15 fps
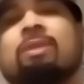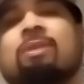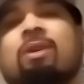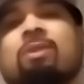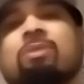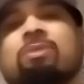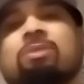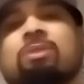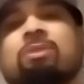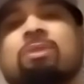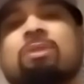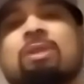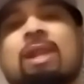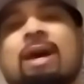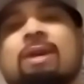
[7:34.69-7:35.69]
I thought it was a
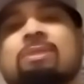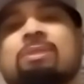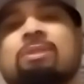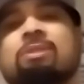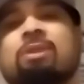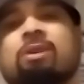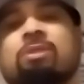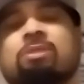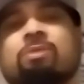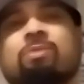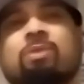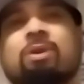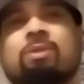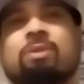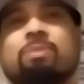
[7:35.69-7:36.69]
classy touch of
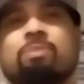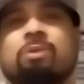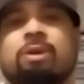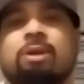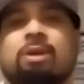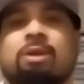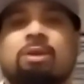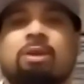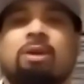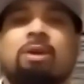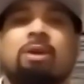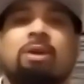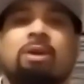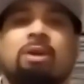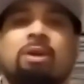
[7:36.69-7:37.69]
Will to bring in
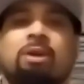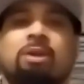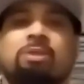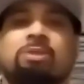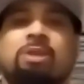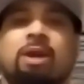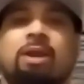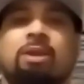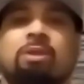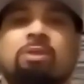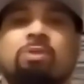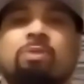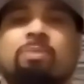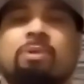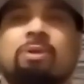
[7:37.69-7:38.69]
Janet
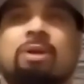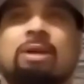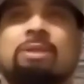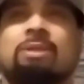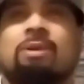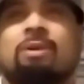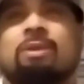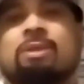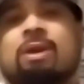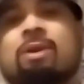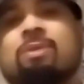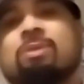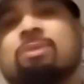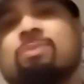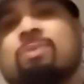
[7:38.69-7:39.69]
Hubert. I thought that
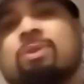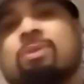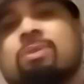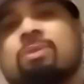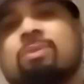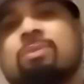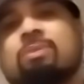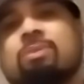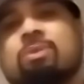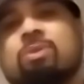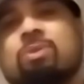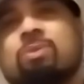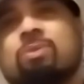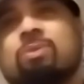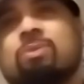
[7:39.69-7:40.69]
was real
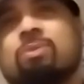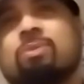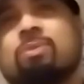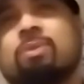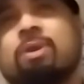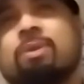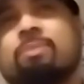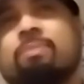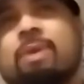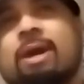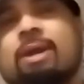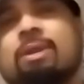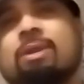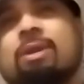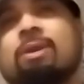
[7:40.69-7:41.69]
cool and
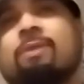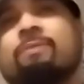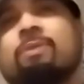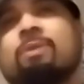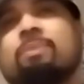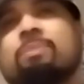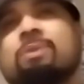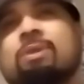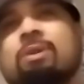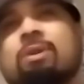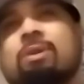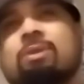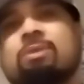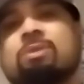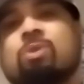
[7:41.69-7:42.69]
manly of him
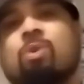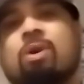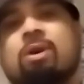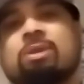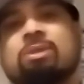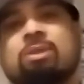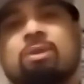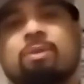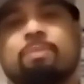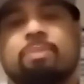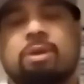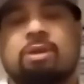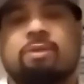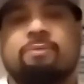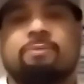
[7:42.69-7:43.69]
to squash their
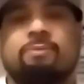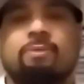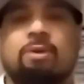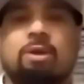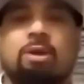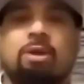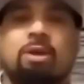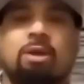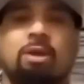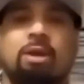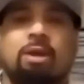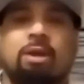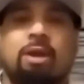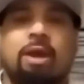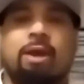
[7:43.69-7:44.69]
beef
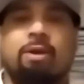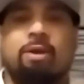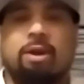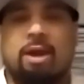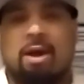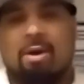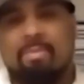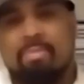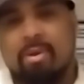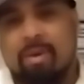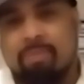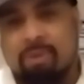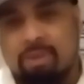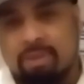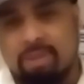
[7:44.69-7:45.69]
and air it out
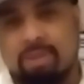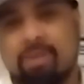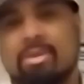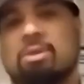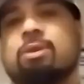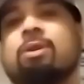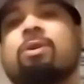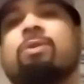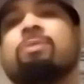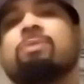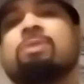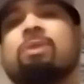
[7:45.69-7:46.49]
publicly, you know.